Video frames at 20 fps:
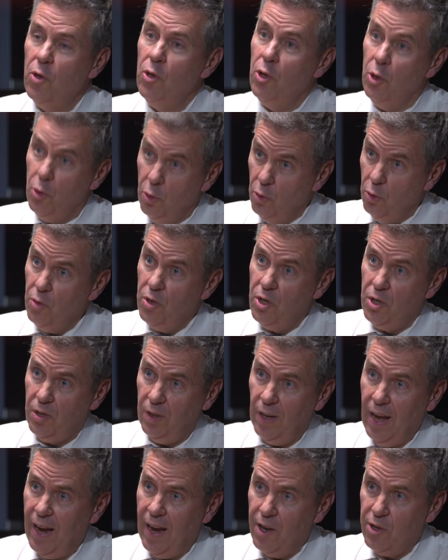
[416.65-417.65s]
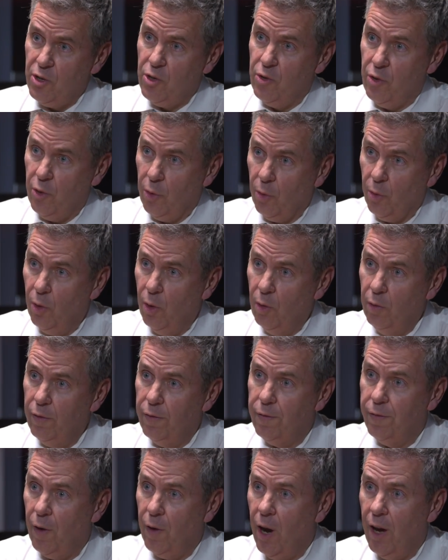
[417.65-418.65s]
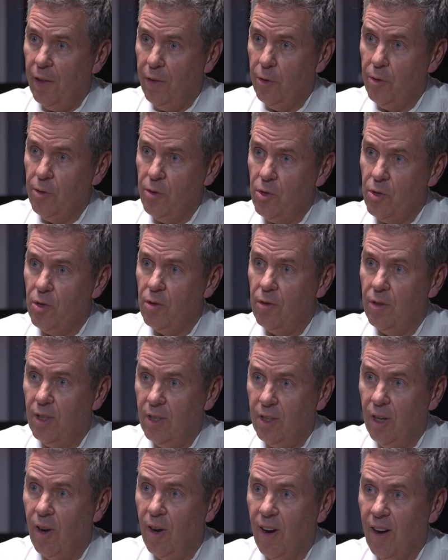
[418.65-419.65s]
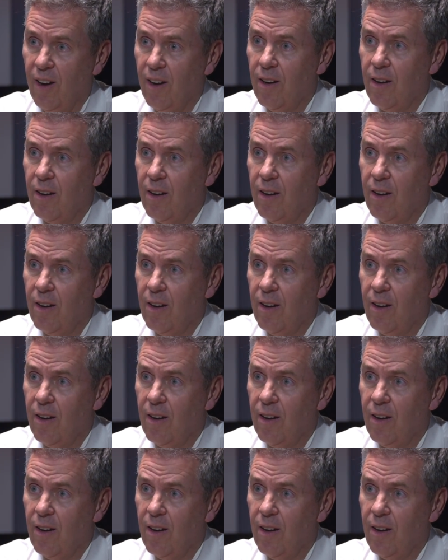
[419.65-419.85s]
you slashed your own father's car?